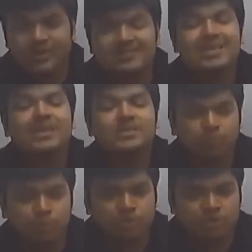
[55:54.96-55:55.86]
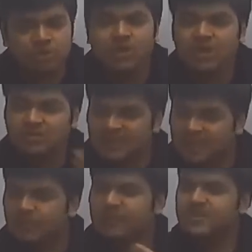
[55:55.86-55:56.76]
is the exposure? Now say
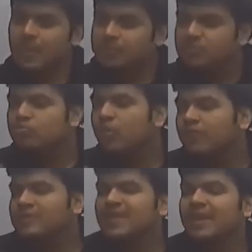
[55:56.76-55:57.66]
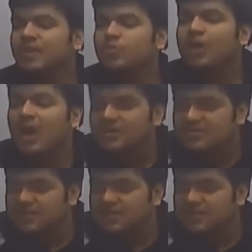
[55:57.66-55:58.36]
for example, two of us get into a currency